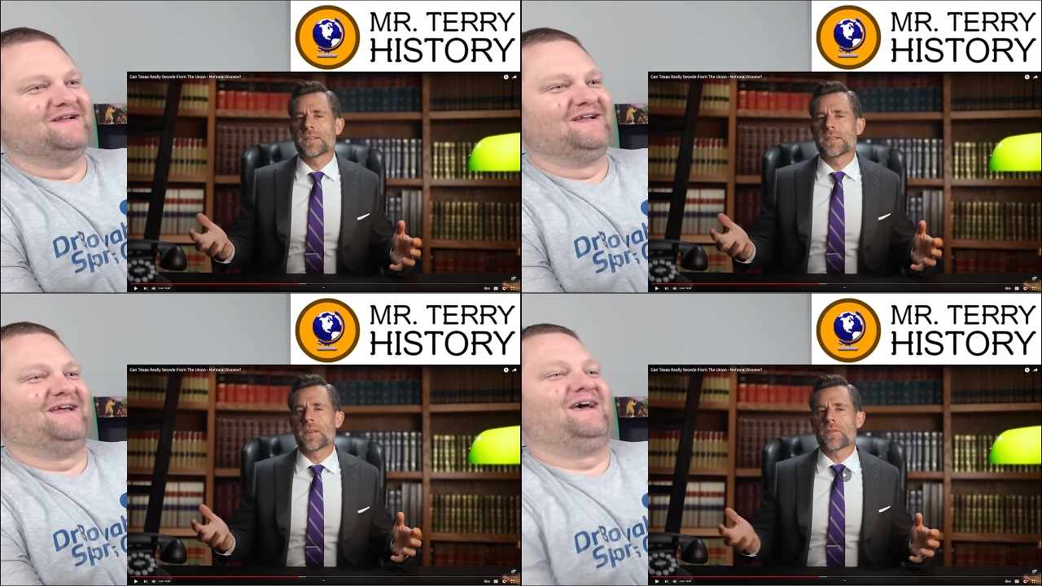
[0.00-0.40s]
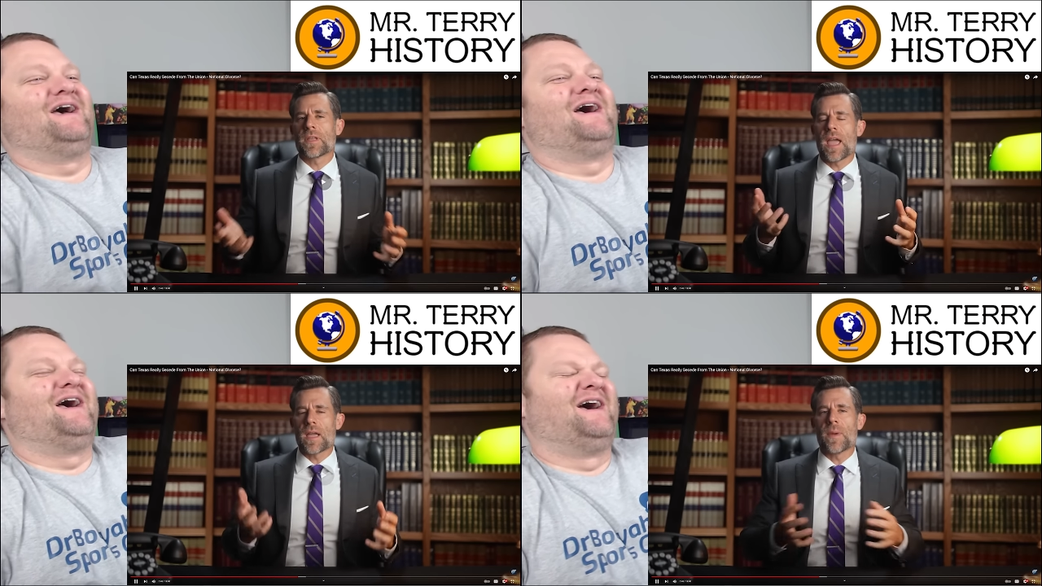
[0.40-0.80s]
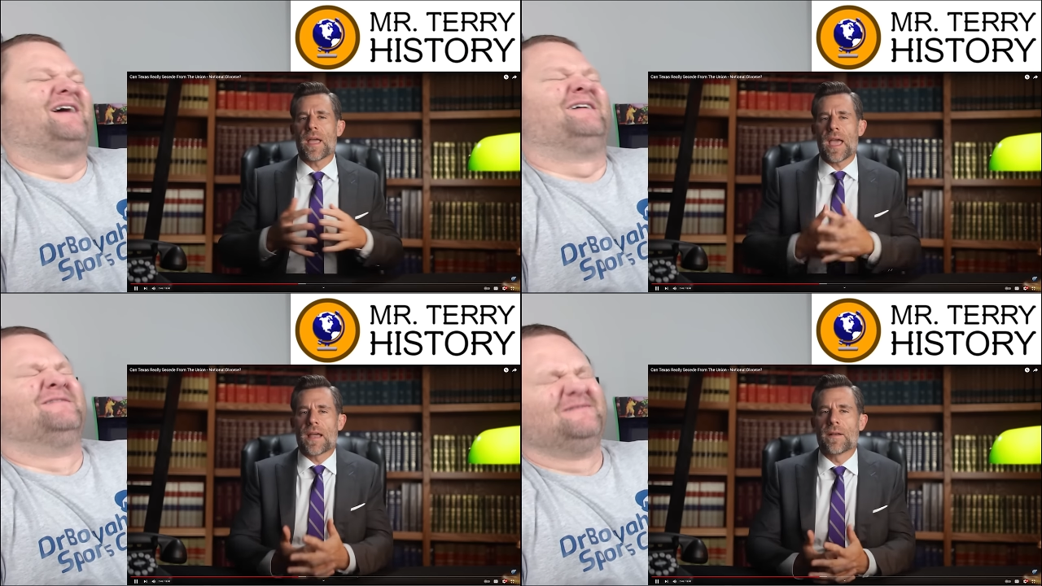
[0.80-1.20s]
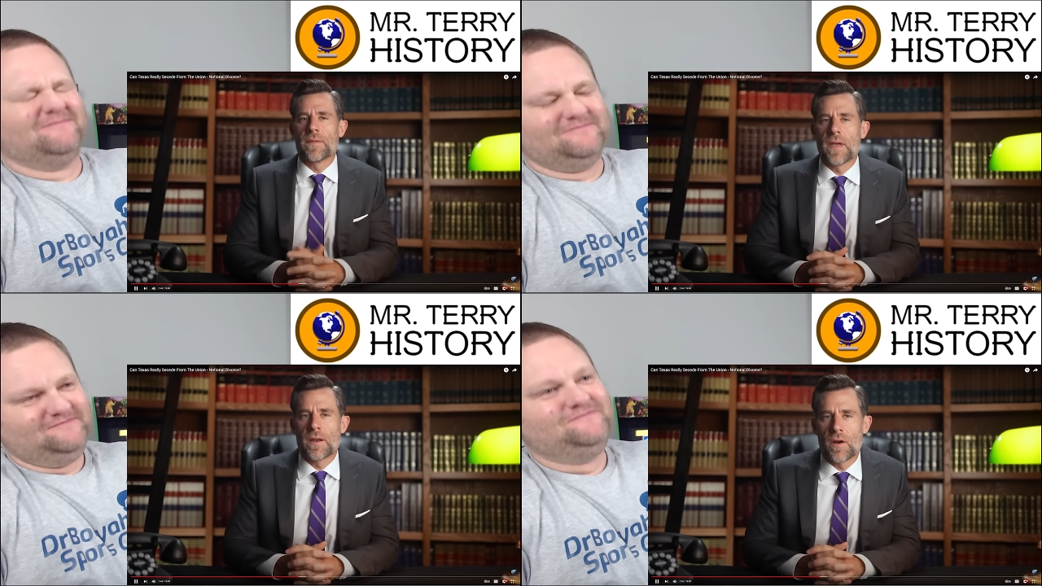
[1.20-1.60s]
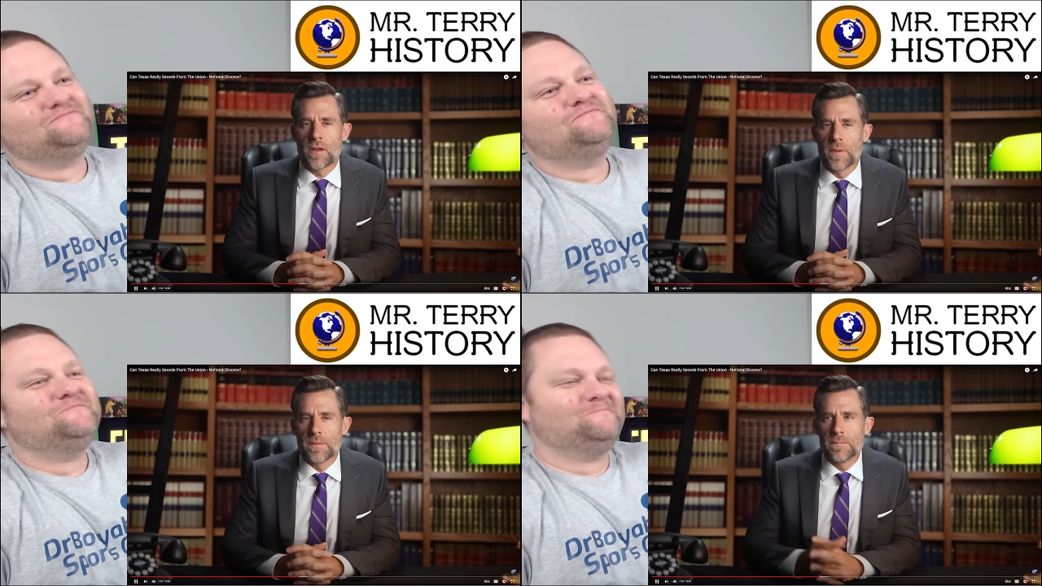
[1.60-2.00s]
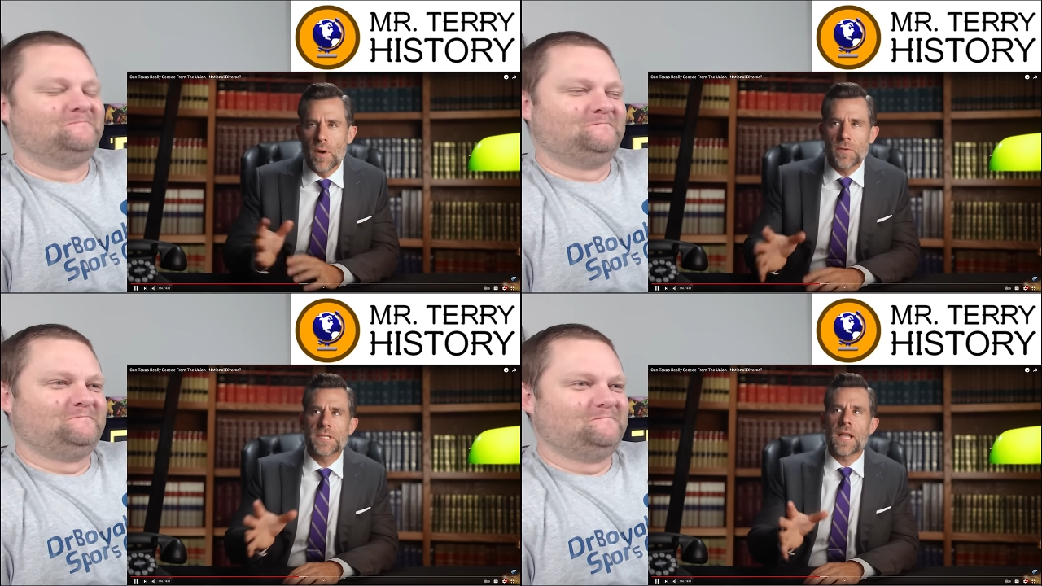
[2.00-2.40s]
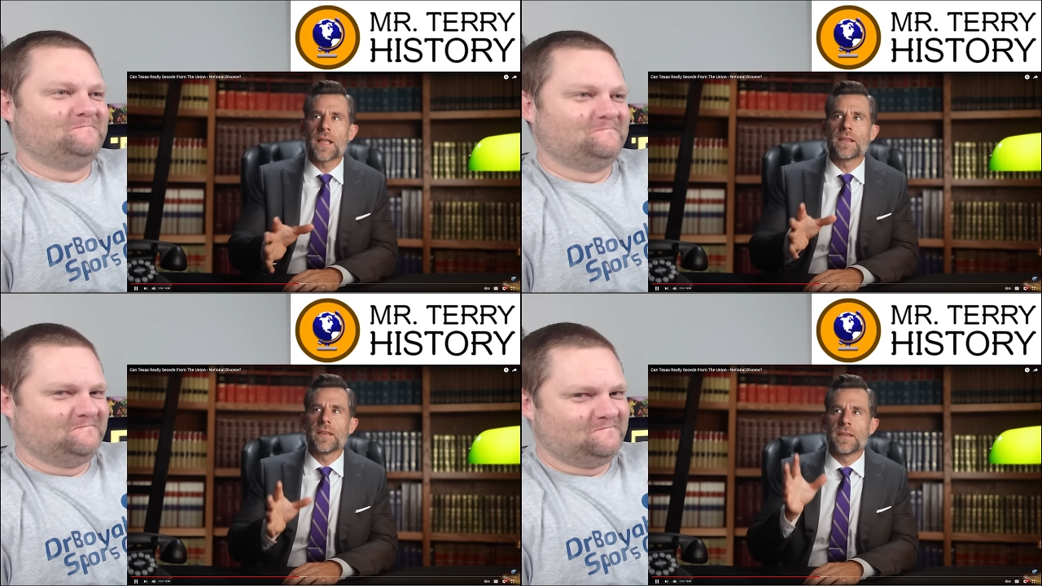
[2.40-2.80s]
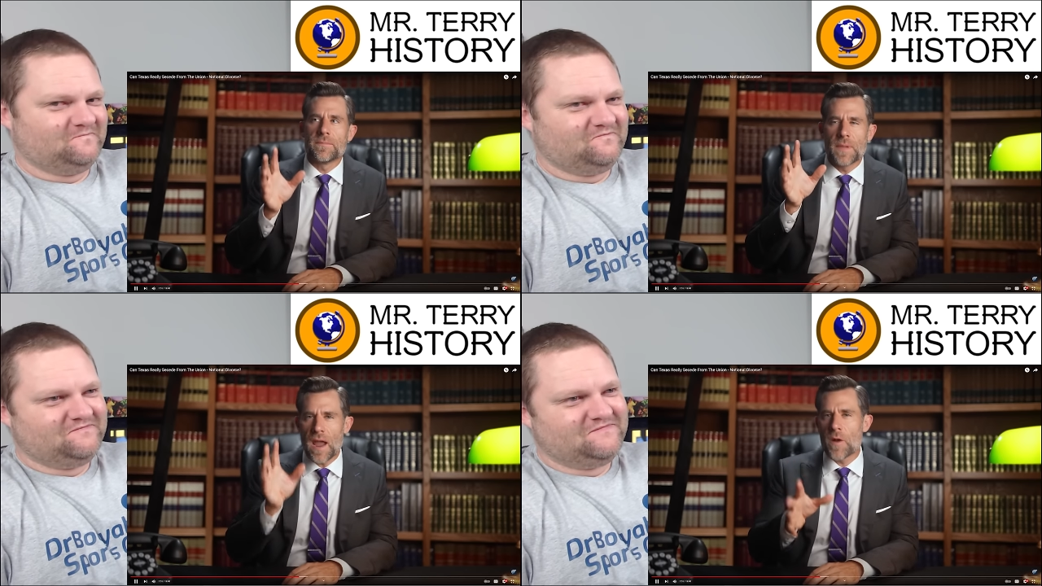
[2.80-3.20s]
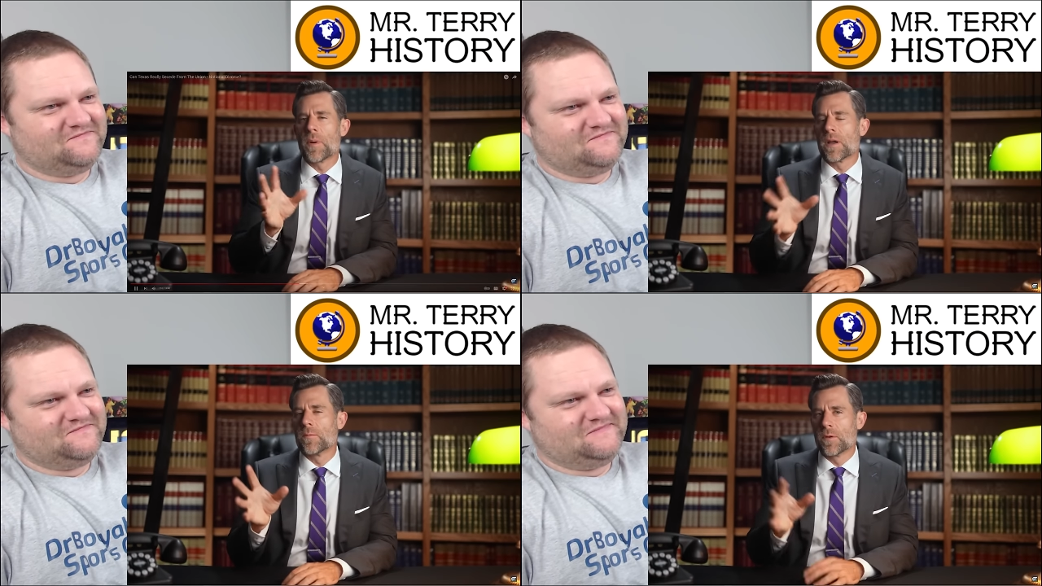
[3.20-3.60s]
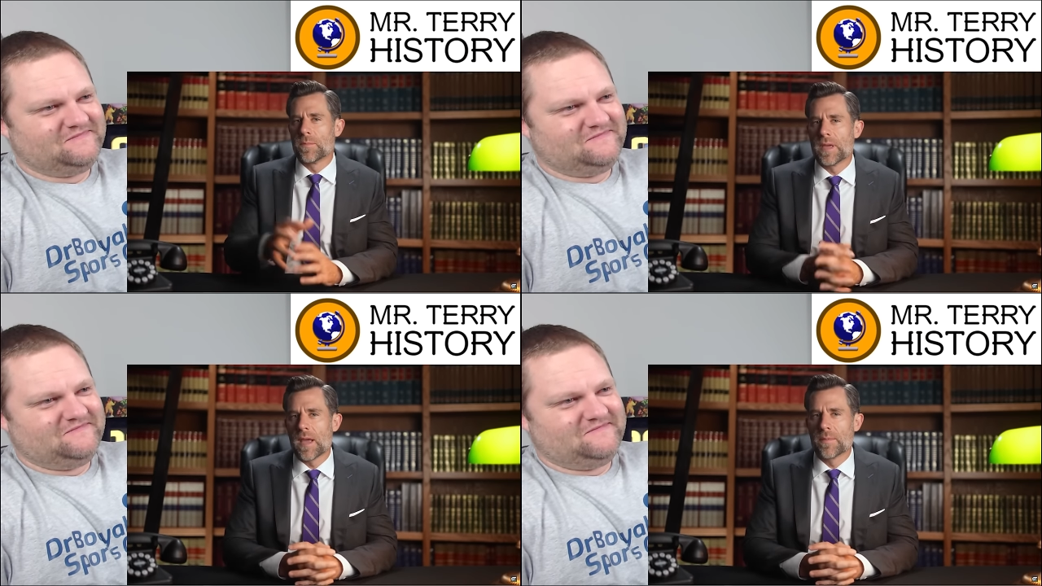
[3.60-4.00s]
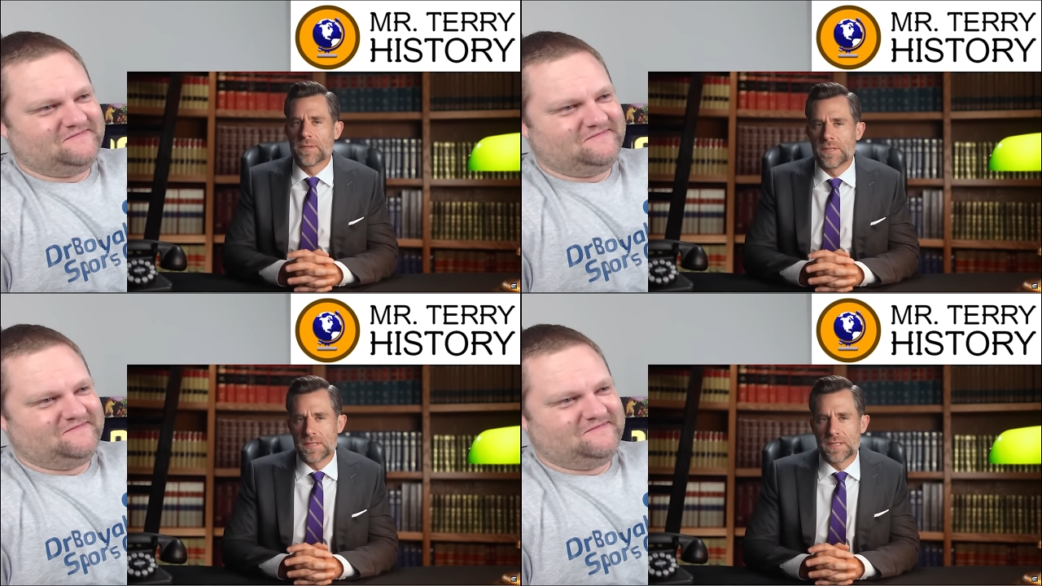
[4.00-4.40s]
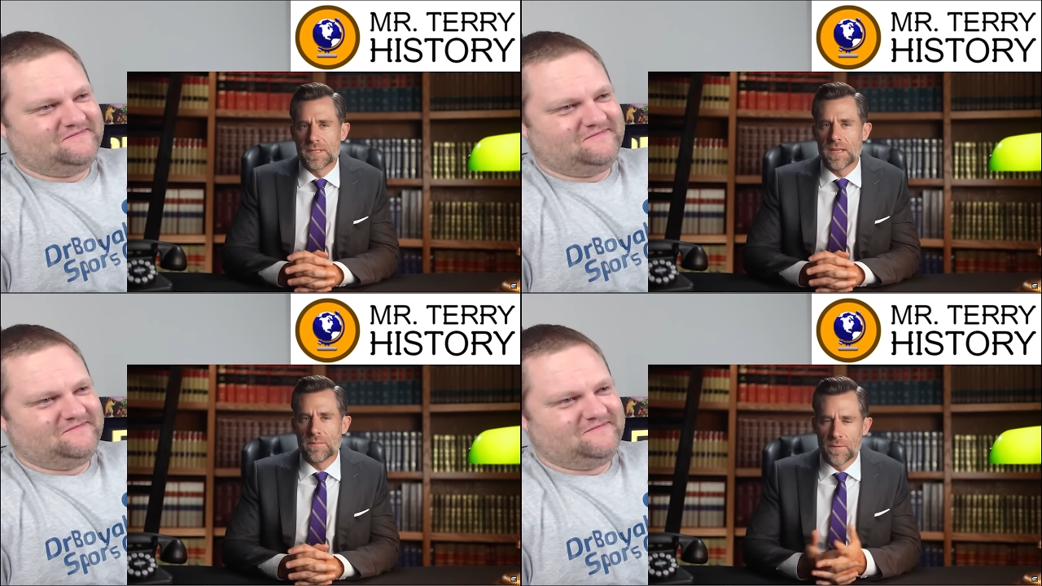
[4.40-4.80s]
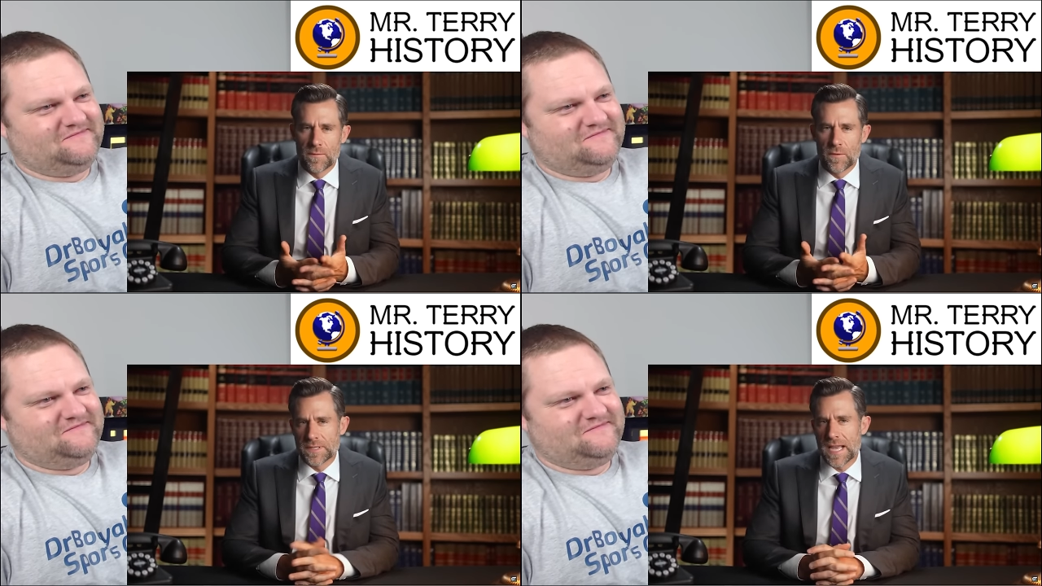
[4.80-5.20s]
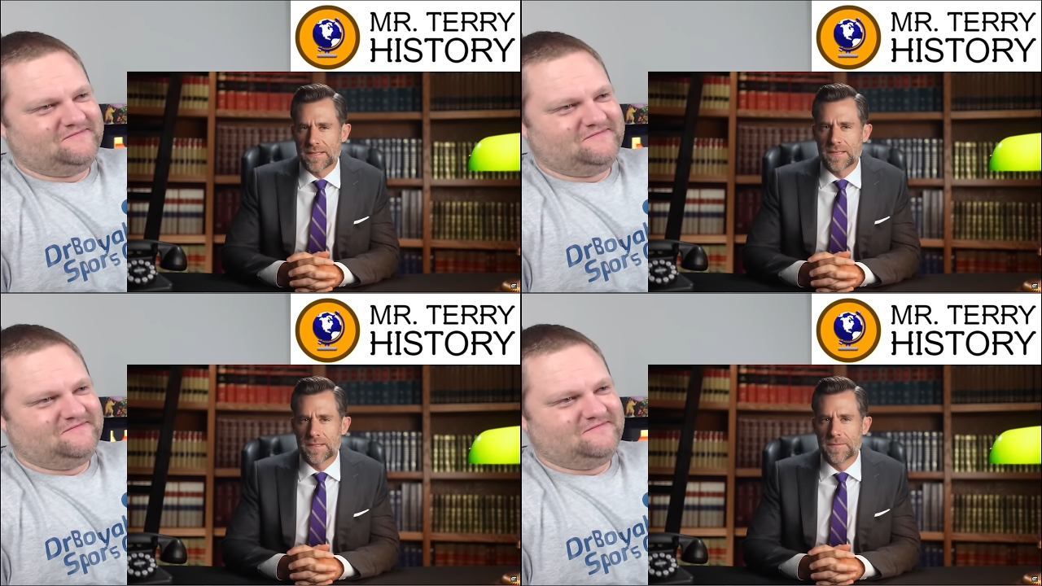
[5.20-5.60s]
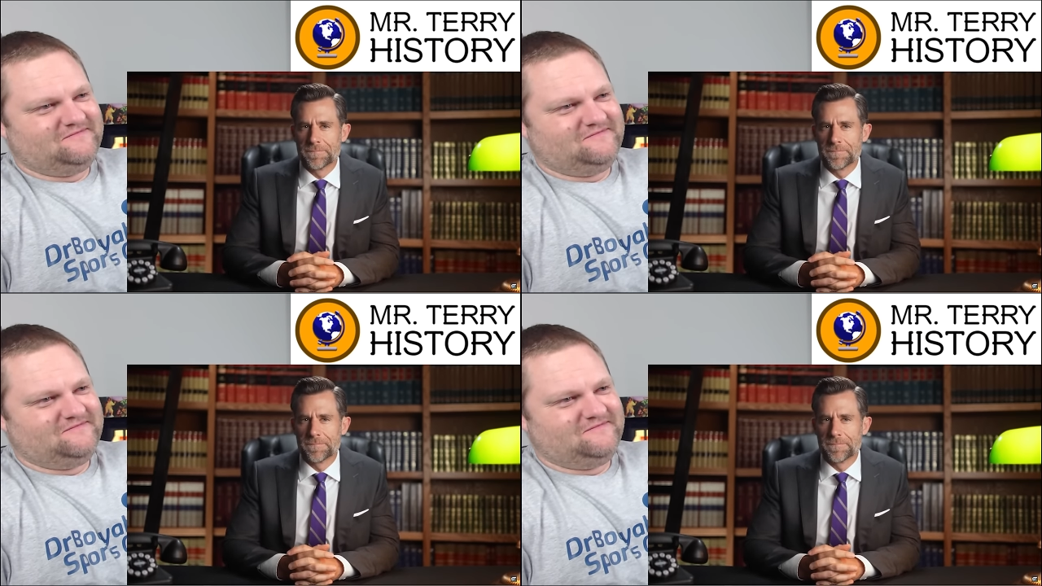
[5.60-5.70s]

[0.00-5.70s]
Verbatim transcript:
Speaker 1: Clearly hang my hat on that argument. Most likely, Air Bud would be able to secede before Texas,